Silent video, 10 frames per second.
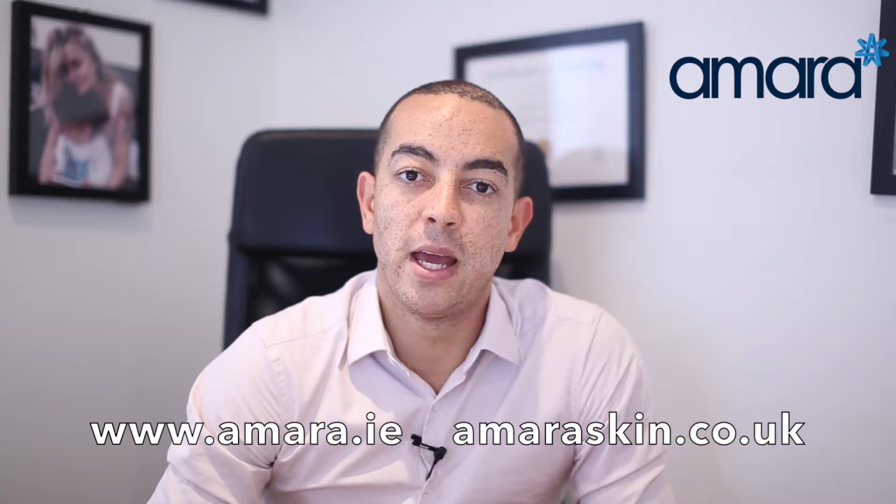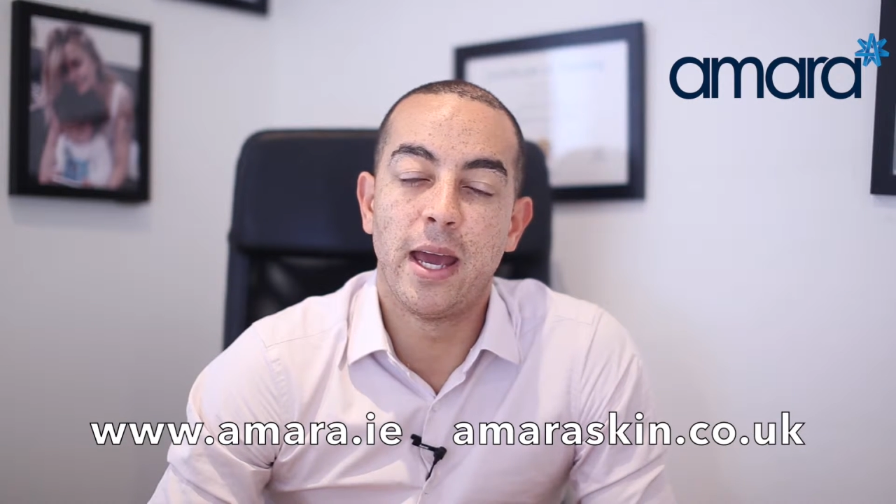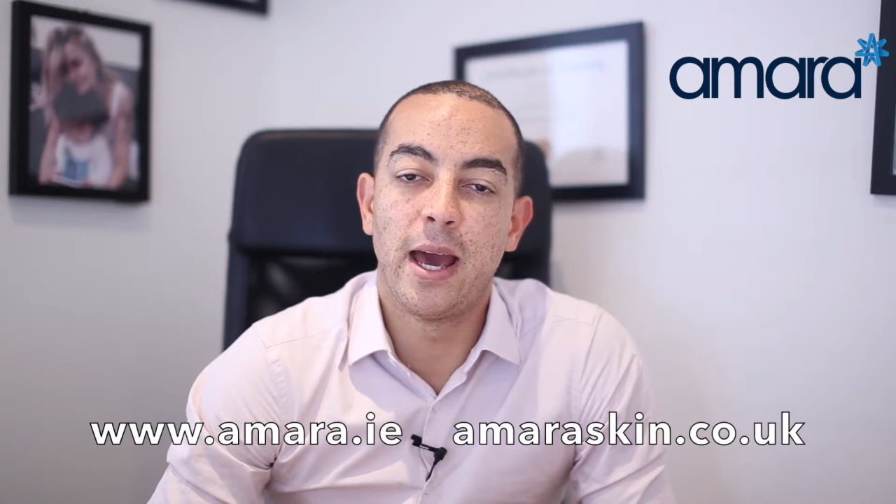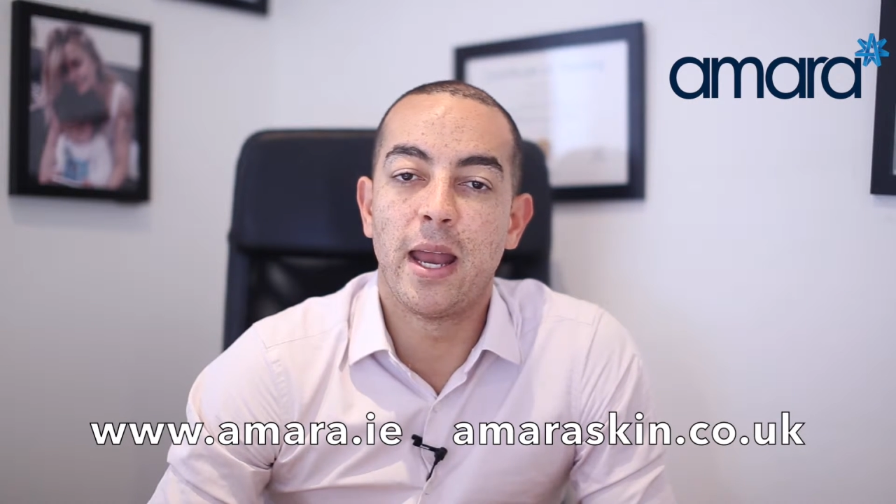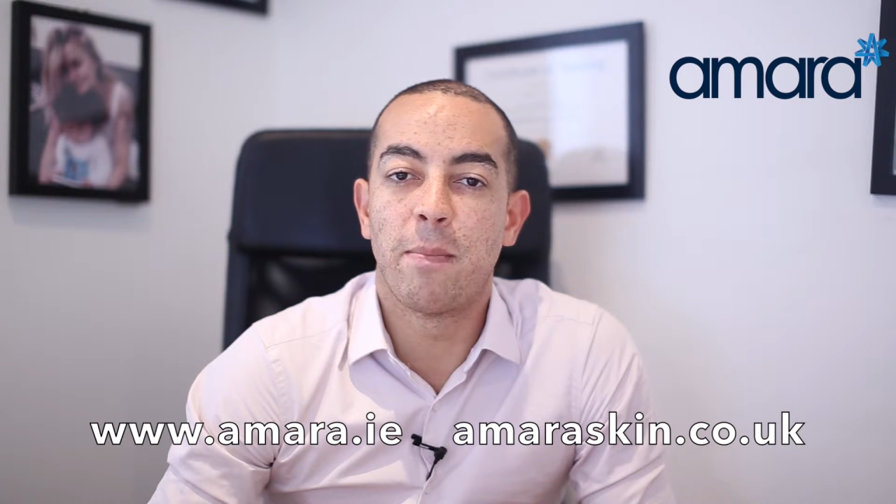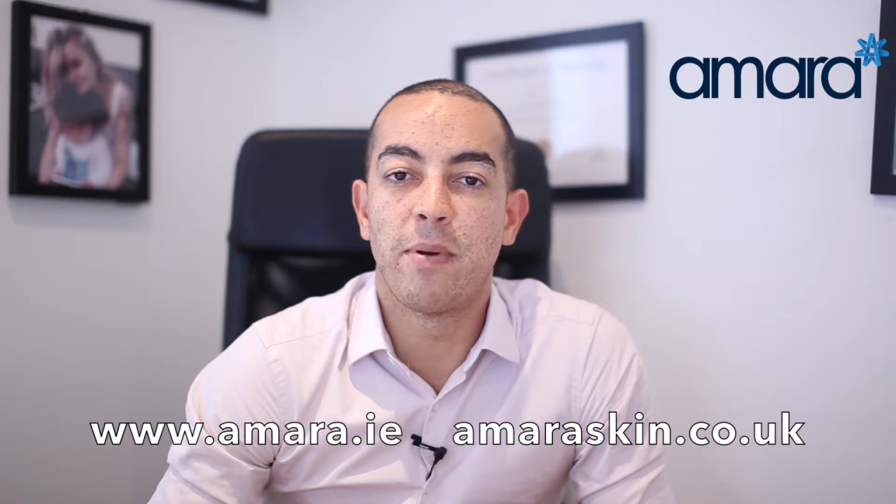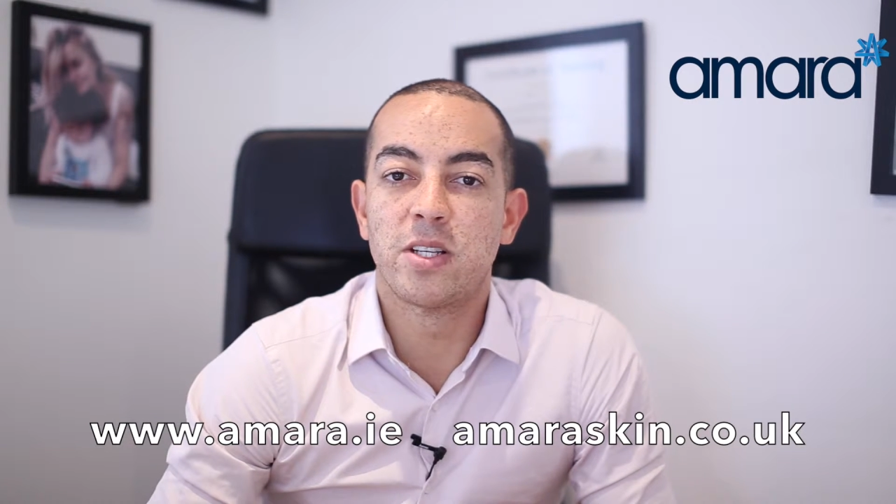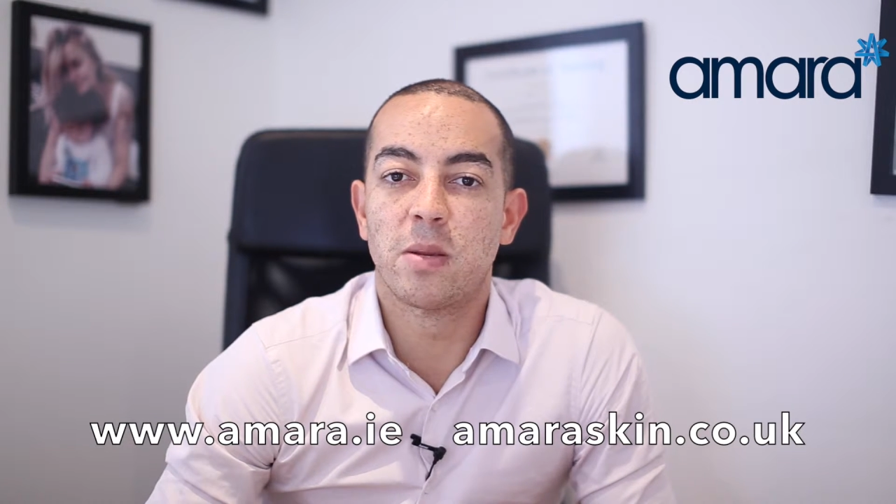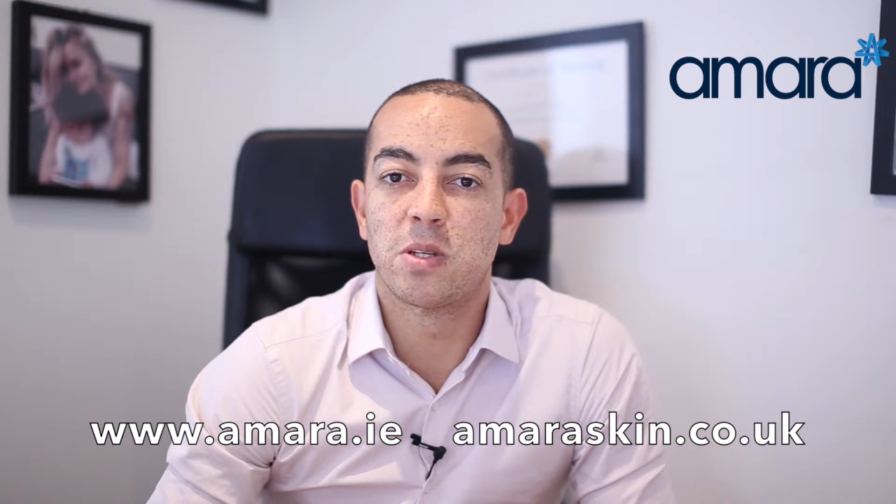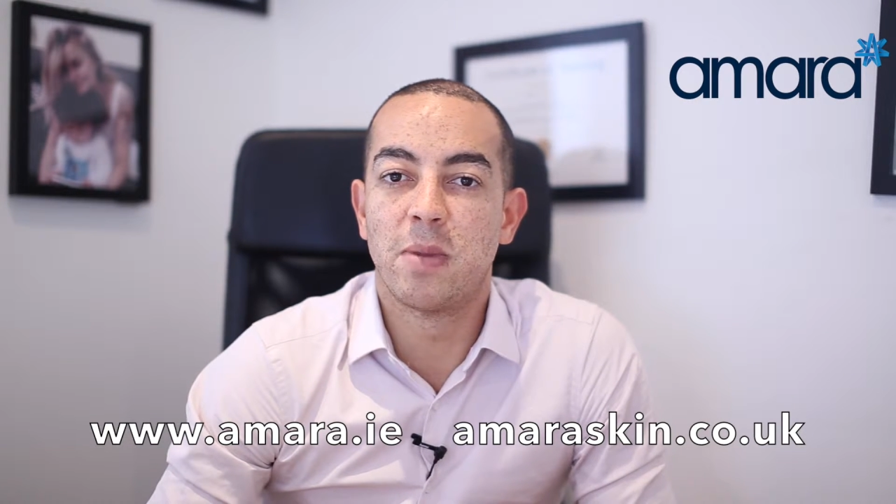and it
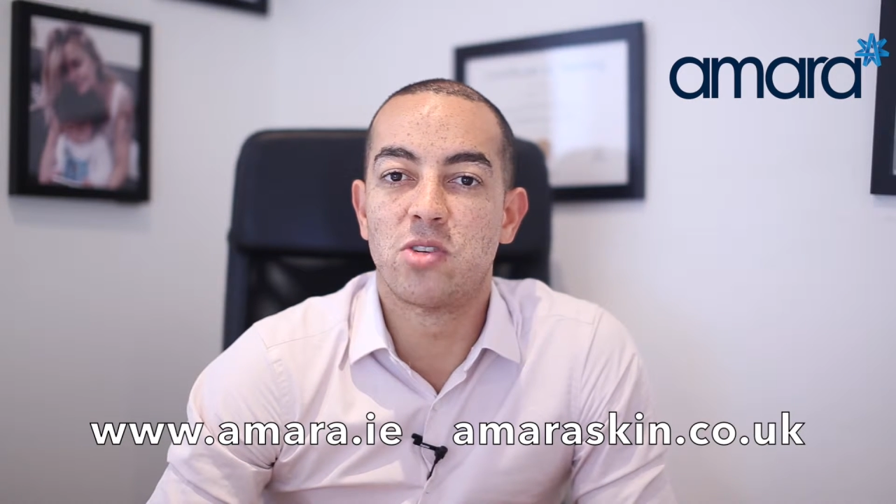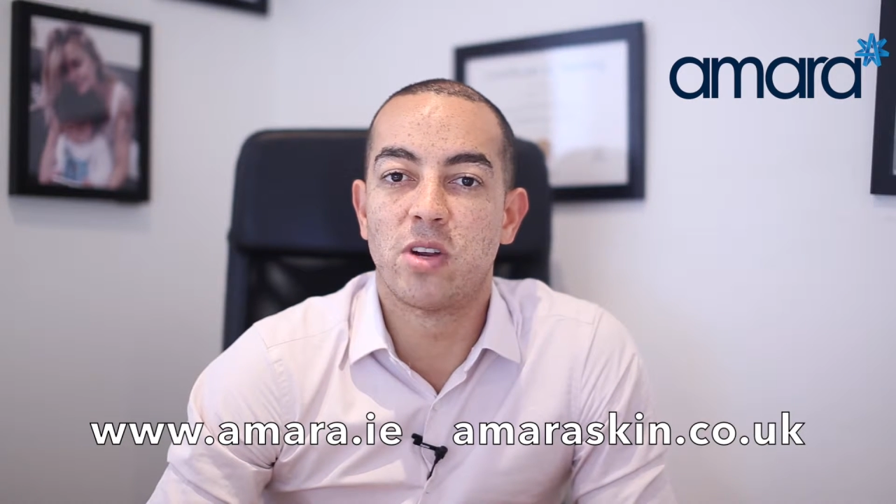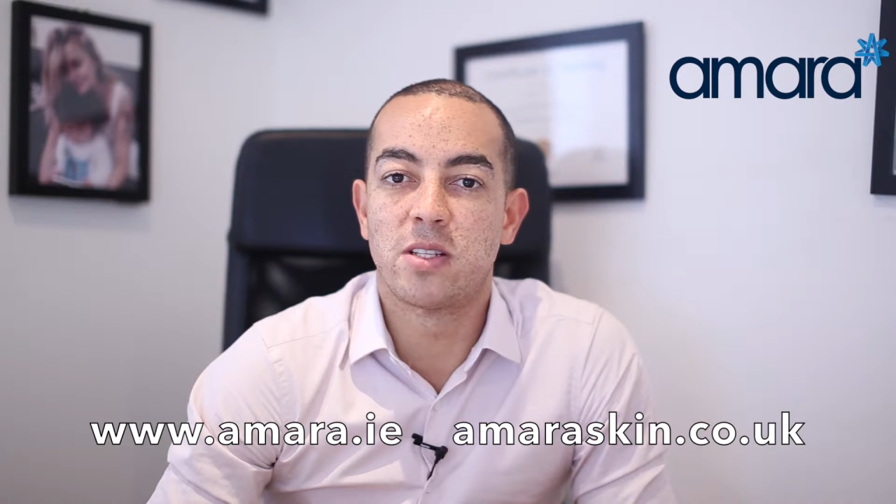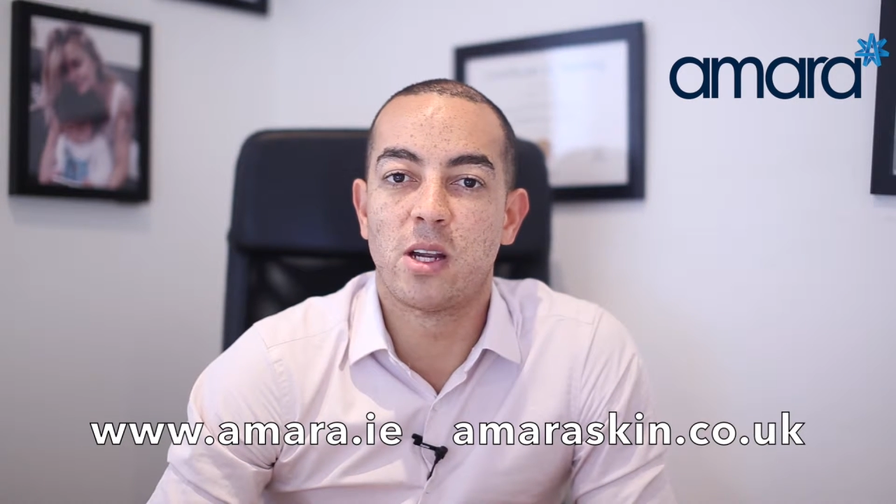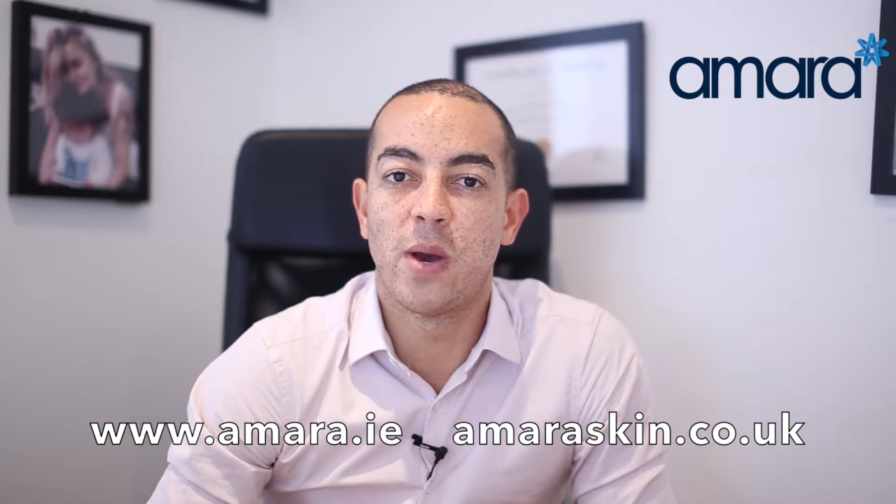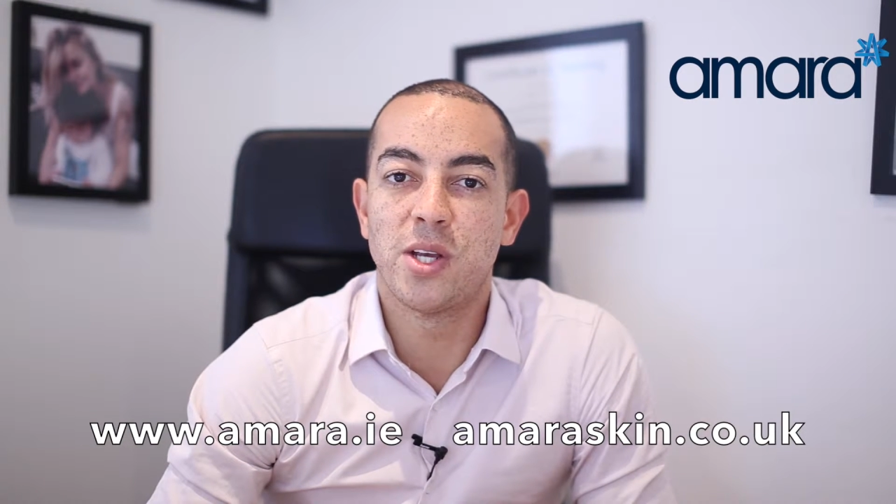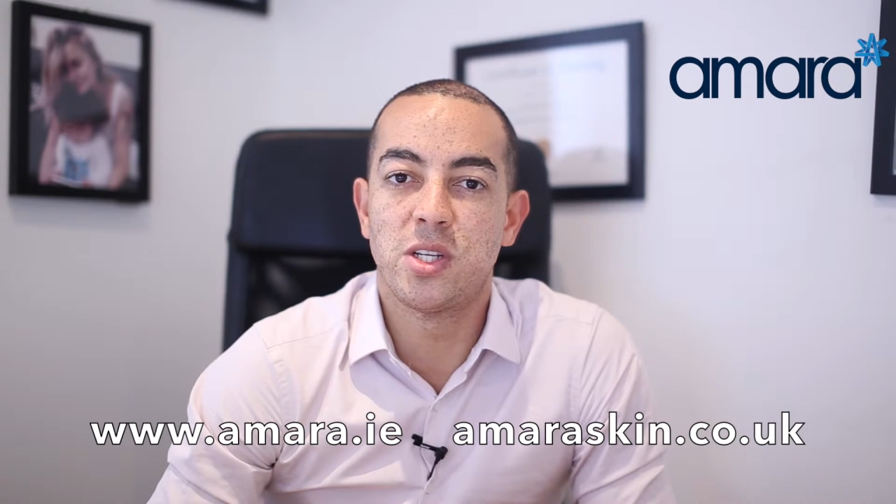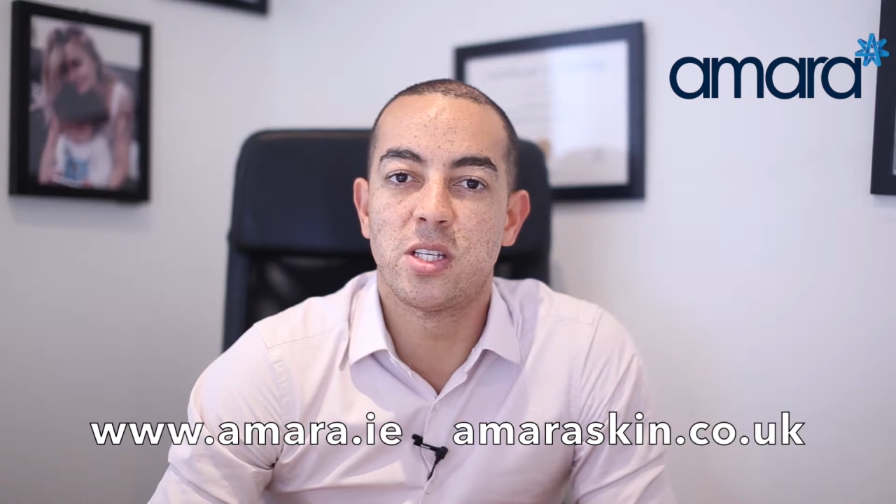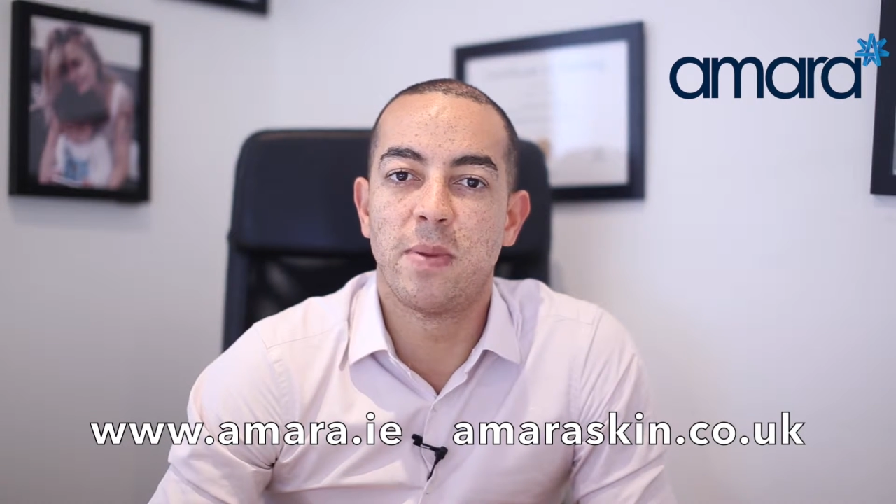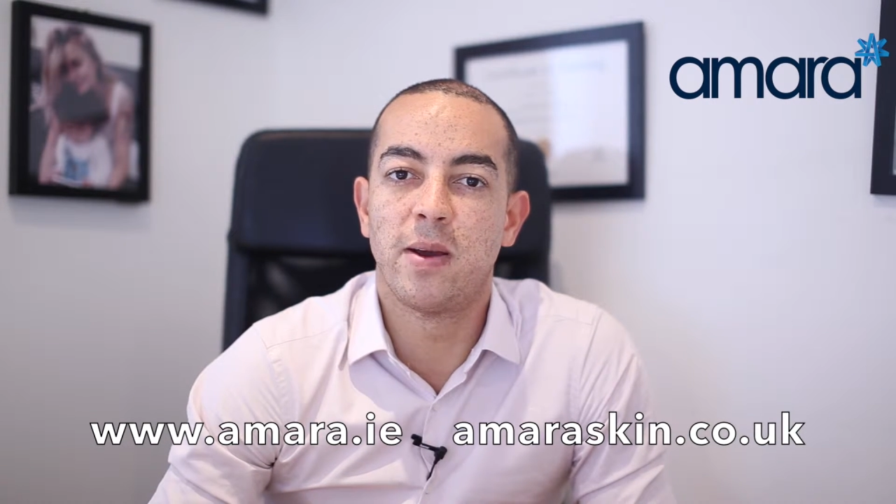brings up some interesting
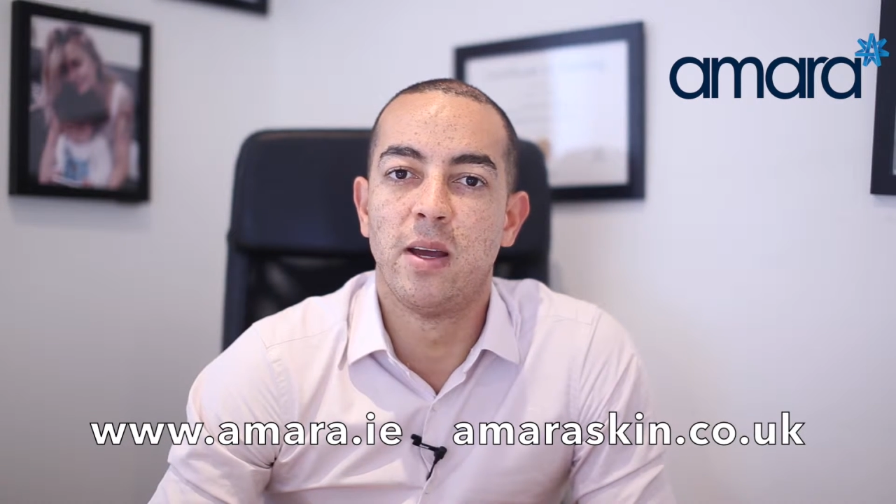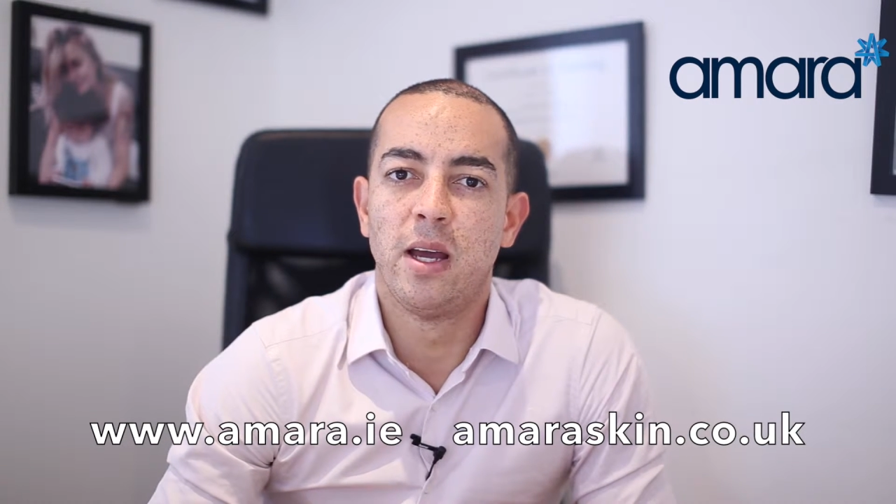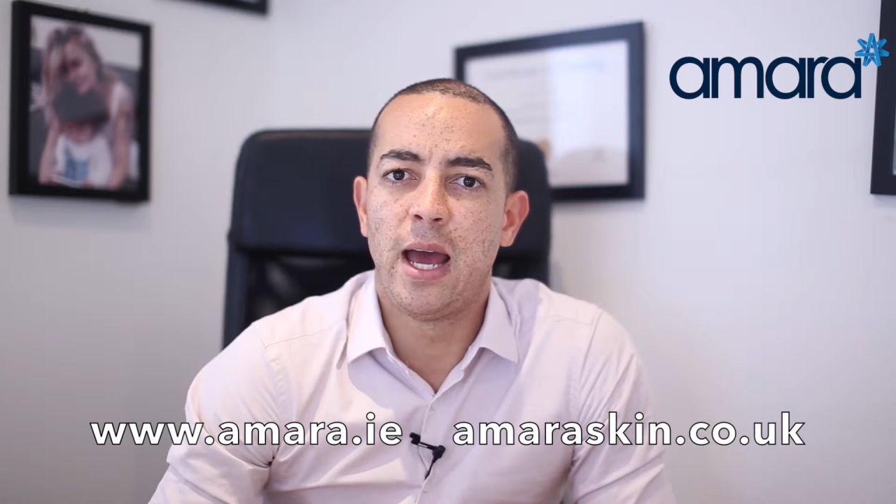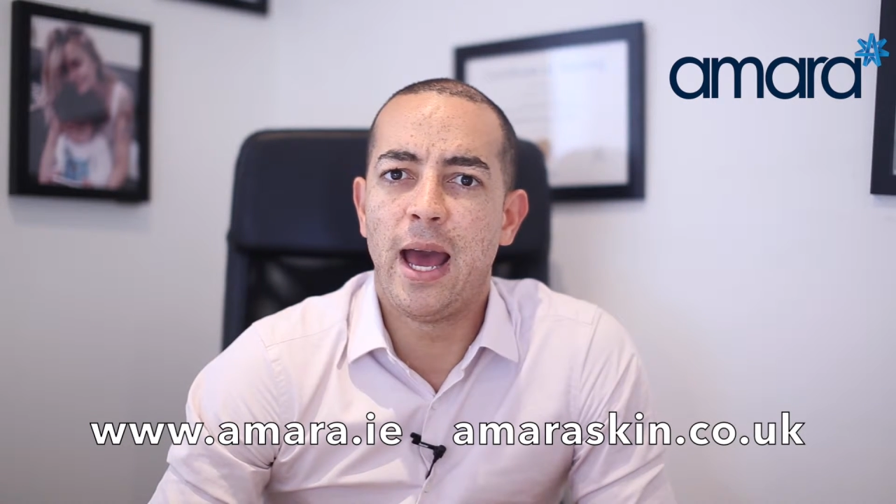questions about